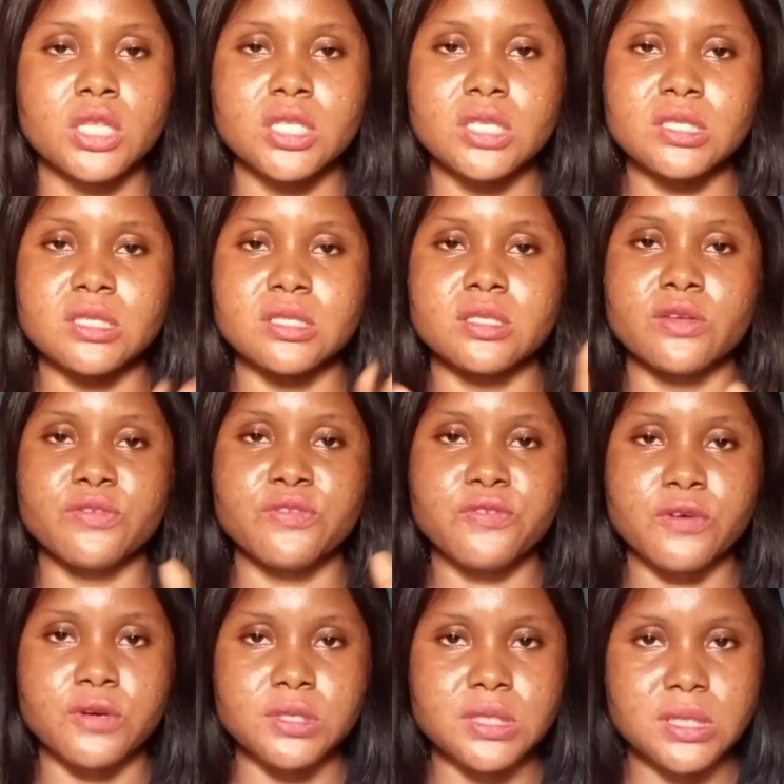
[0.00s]
this is the
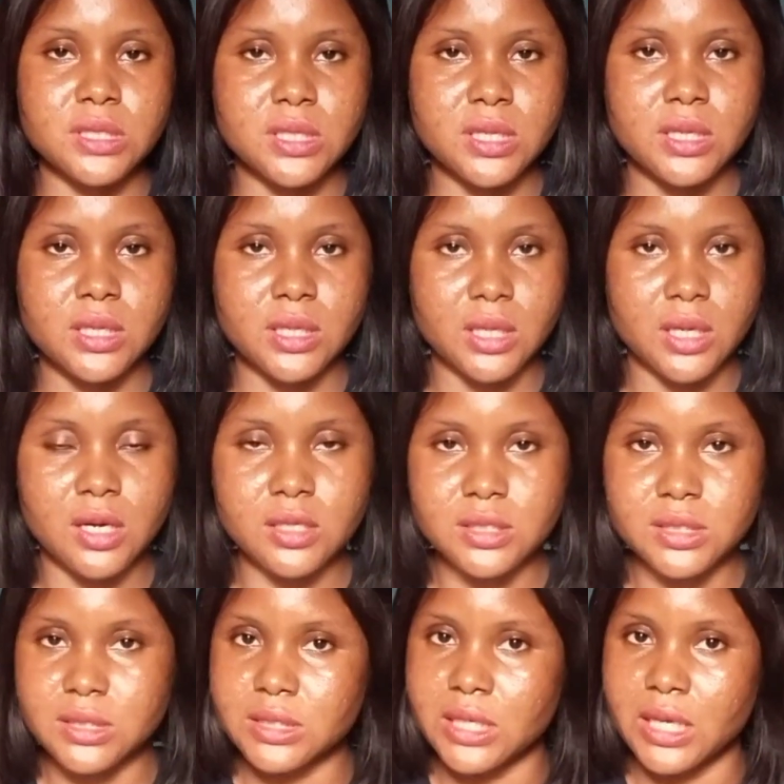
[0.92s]
first
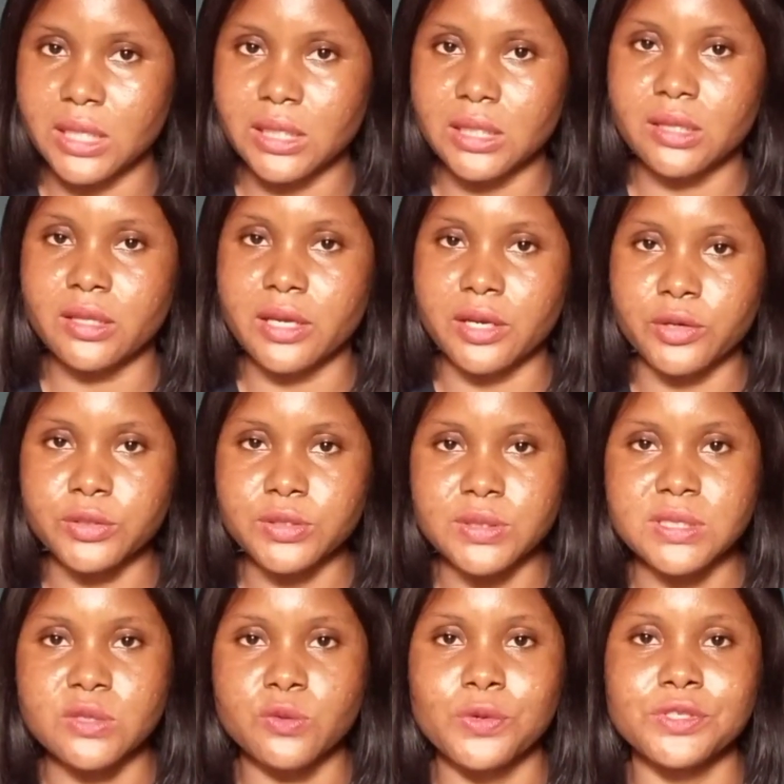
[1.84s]
thing they are going
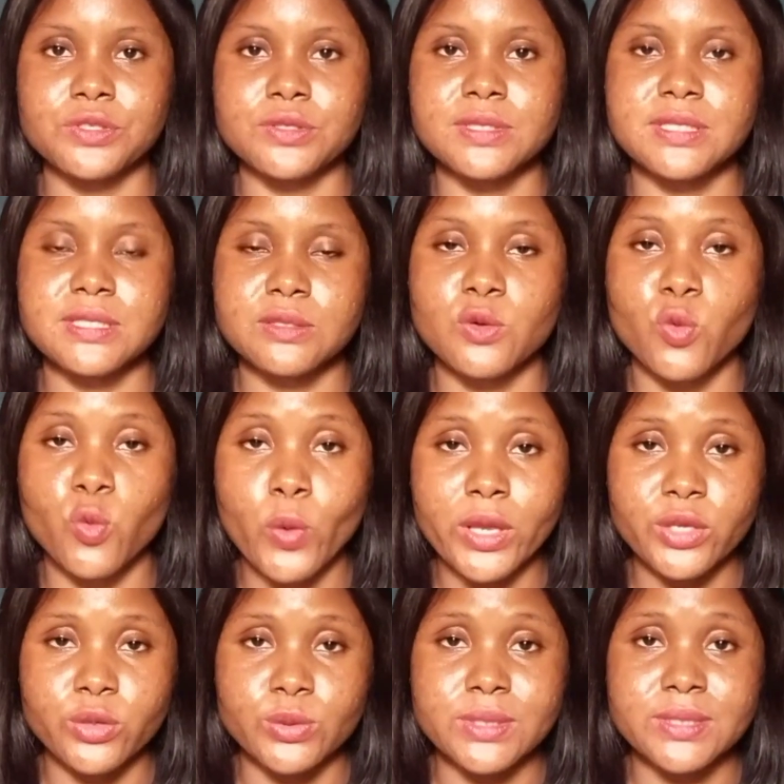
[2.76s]
to see
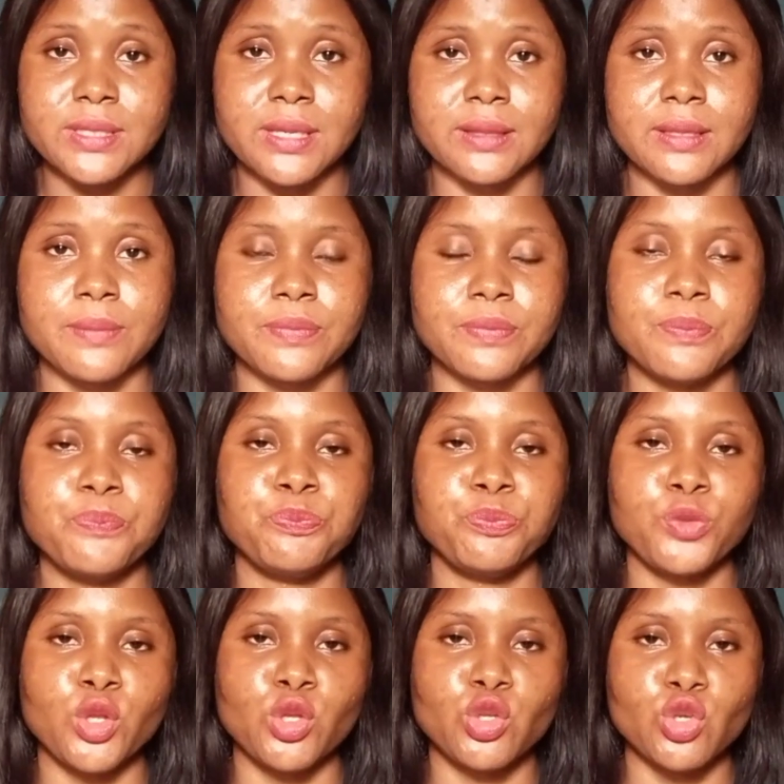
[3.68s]
when you send them
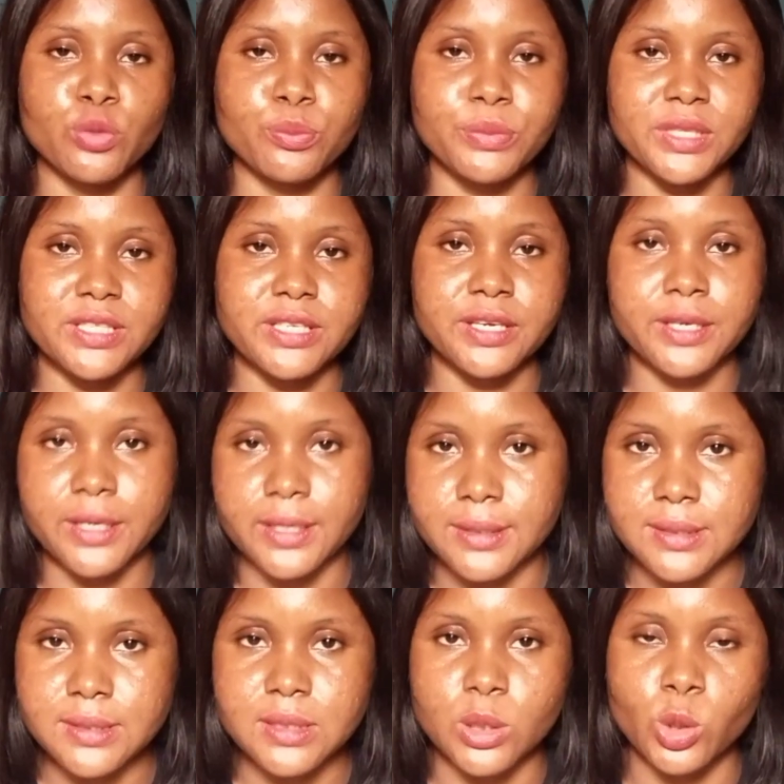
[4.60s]
your media
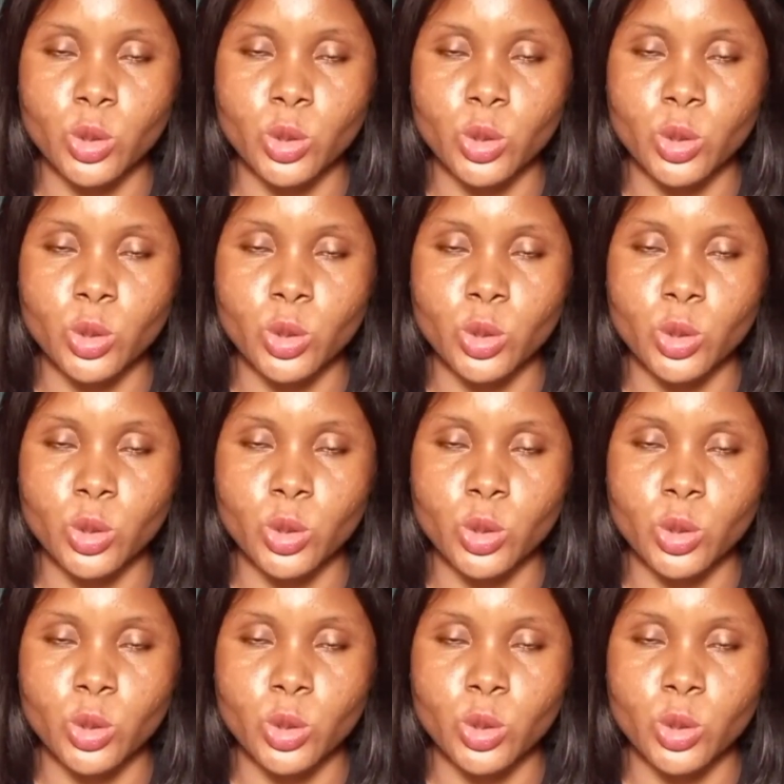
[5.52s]
kit.